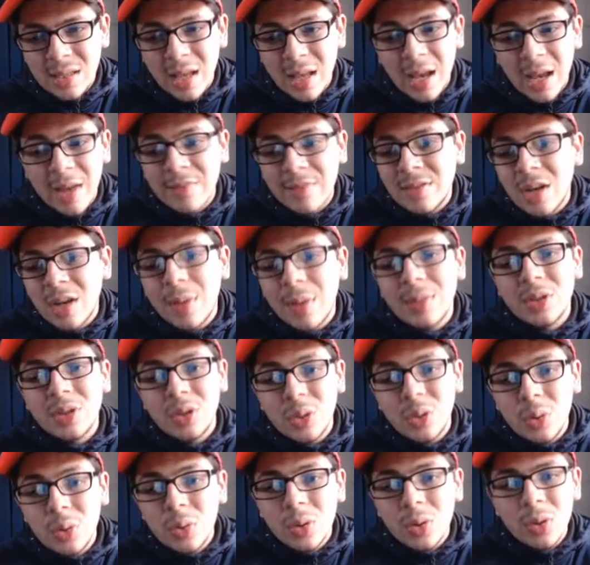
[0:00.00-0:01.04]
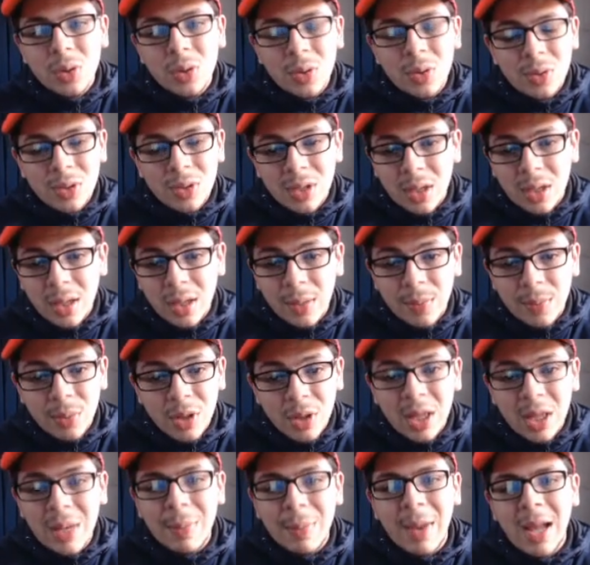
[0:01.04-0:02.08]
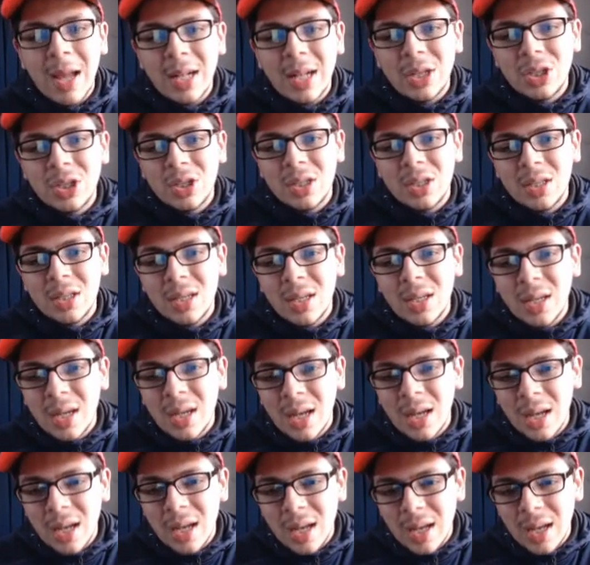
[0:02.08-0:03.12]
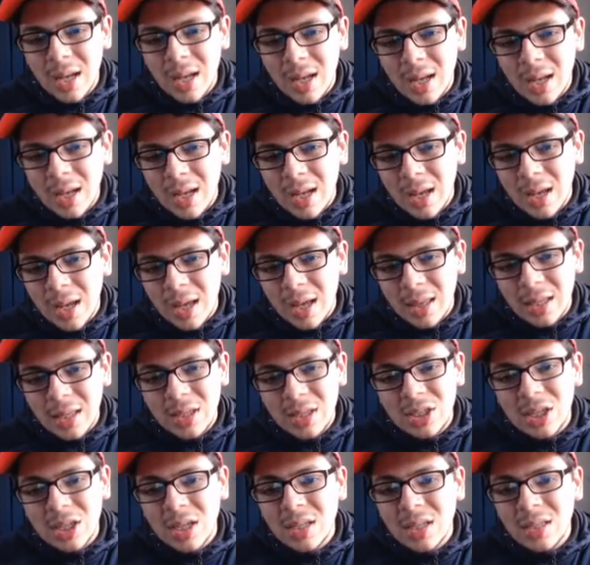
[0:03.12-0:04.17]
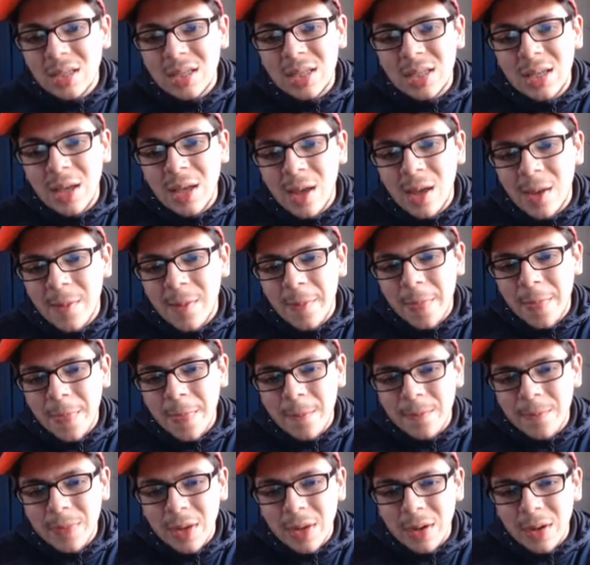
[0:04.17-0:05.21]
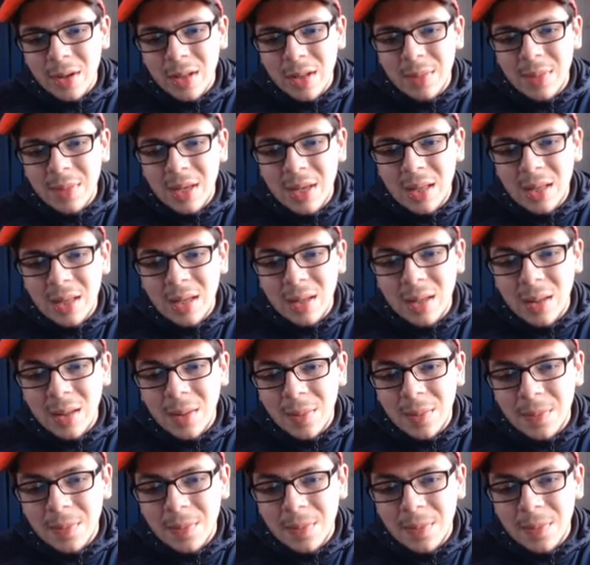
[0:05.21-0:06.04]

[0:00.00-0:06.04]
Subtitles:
They have Thomas Tuchel, who's a brilliant manager. I think Chelsea, they're going to beat Lille.